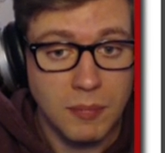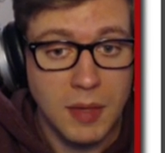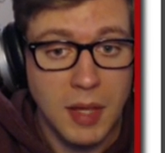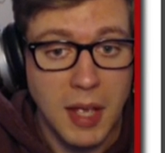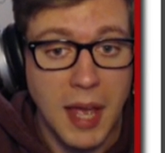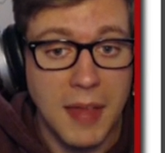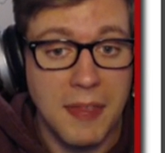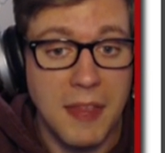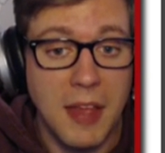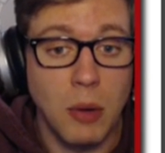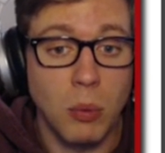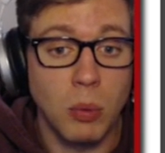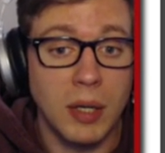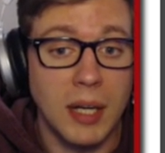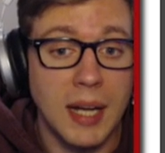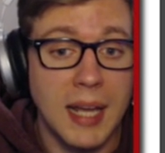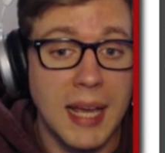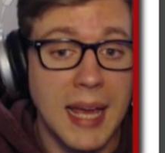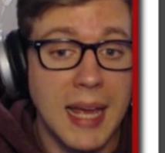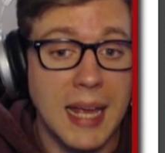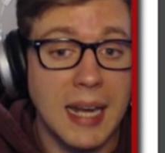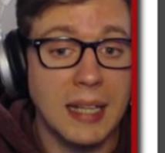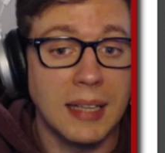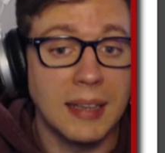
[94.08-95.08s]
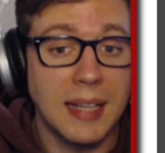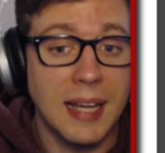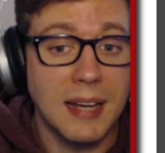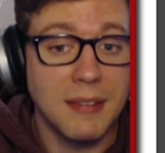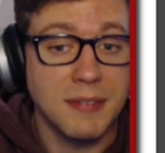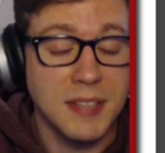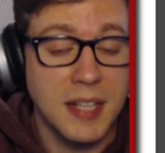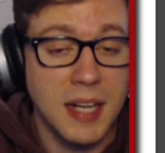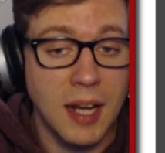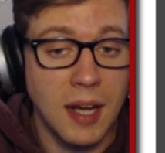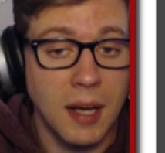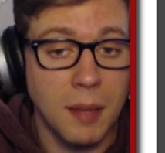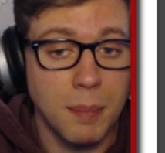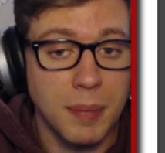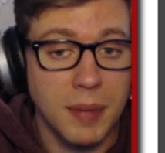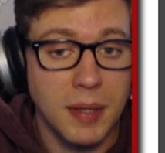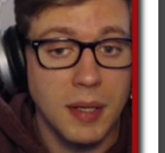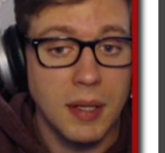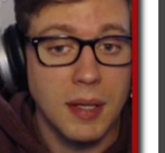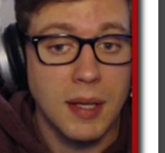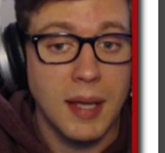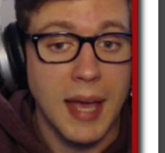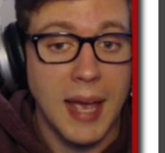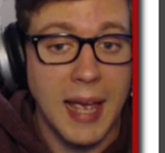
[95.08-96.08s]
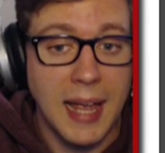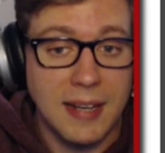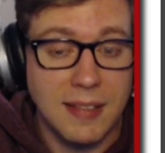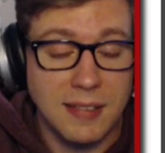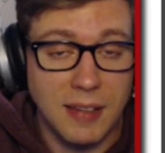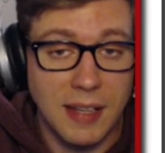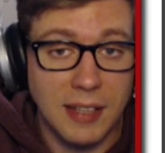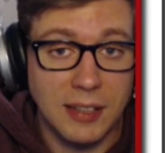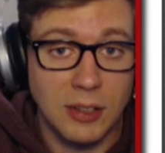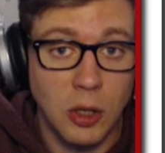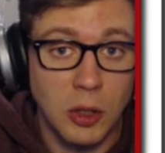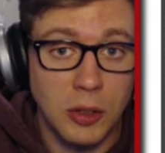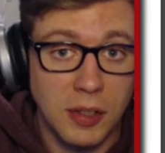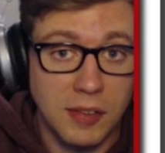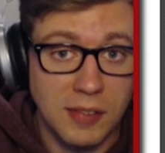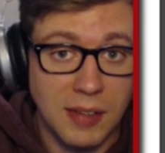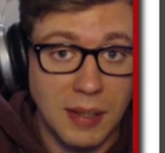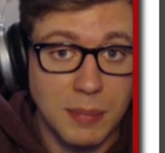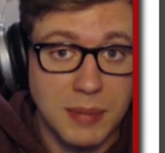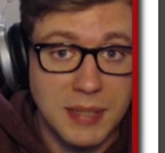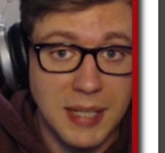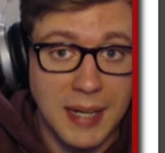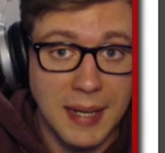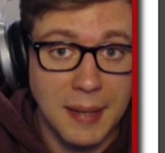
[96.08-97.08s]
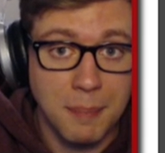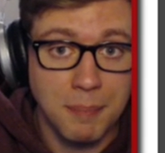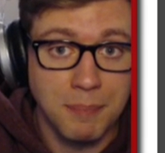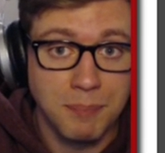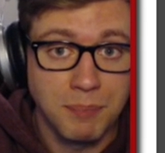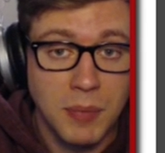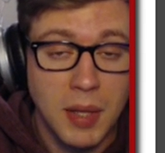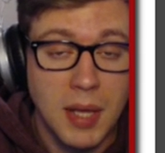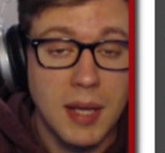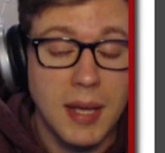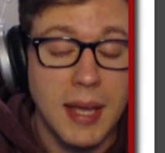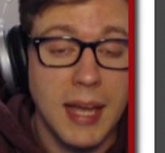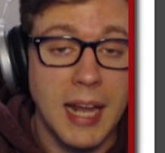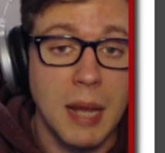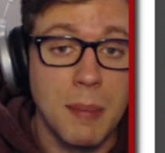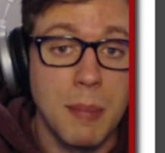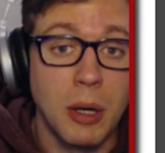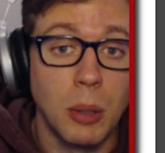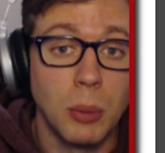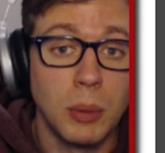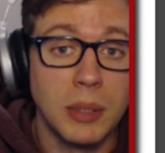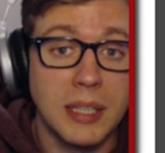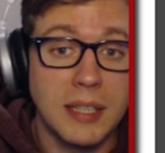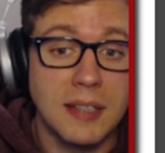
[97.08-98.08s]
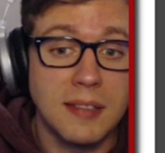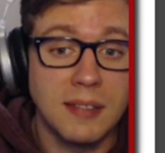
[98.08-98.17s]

and then we're going to hit left and up and select all at the same time, and I'm going to release